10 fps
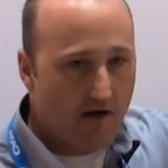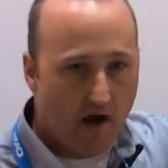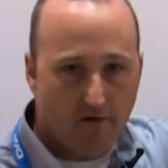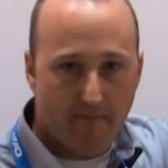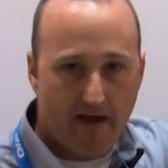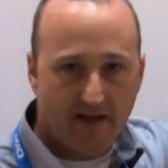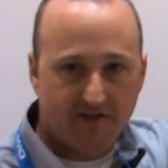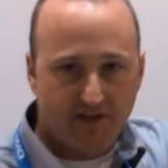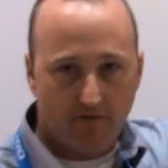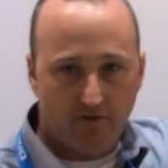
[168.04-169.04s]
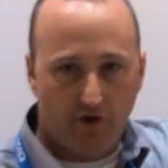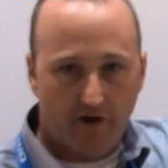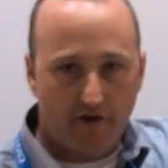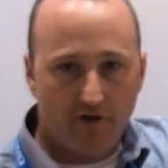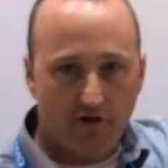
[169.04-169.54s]
a color match that would look
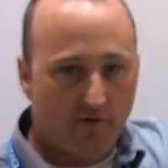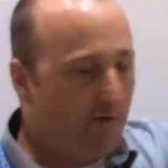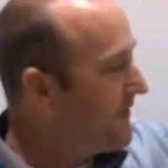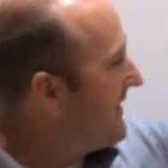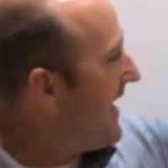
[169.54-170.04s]
good within